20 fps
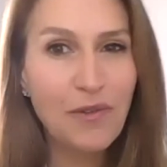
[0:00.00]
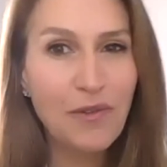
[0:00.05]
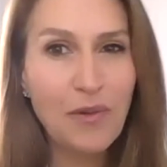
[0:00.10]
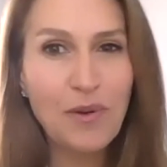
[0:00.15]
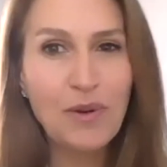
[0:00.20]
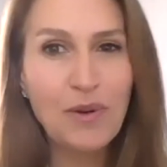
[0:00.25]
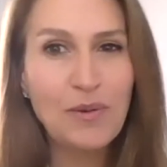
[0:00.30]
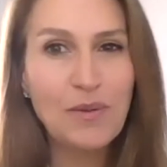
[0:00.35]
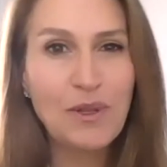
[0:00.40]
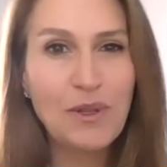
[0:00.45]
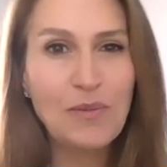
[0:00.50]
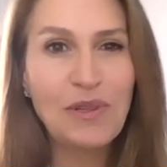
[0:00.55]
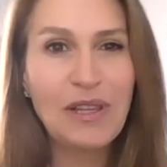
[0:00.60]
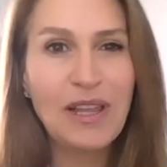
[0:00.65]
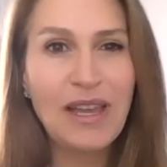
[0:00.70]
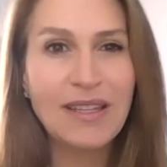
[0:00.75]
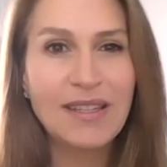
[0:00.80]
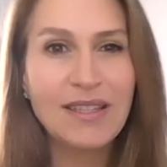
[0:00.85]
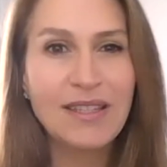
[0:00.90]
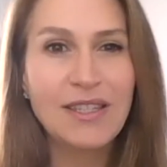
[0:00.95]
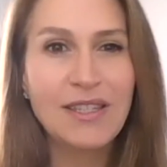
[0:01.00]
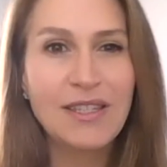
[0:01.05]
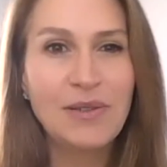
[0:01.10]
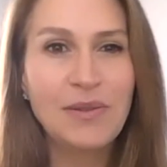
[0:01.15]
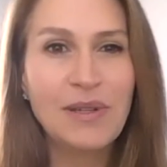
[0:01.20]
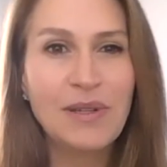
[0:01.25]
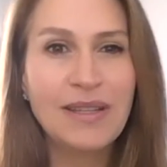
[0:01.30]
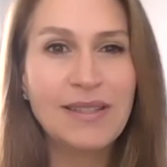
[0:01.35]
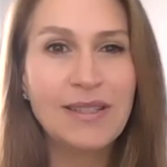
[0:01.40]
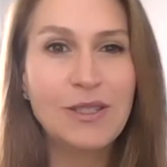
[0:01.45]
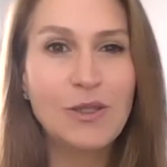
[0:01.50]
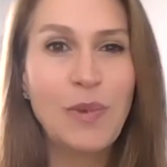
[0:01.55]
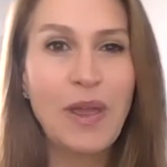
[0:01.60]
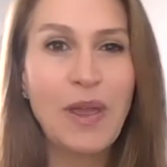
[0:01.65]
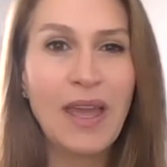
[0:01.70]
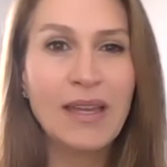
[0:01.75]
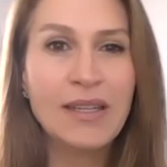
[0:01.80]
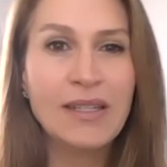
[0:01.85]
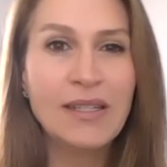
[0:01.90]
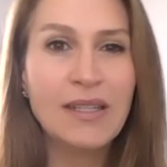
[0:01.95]
forward with plans to
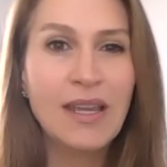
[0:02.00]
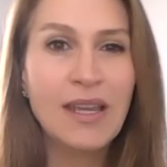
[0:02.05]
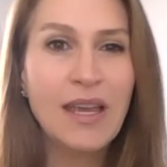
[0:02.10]
expand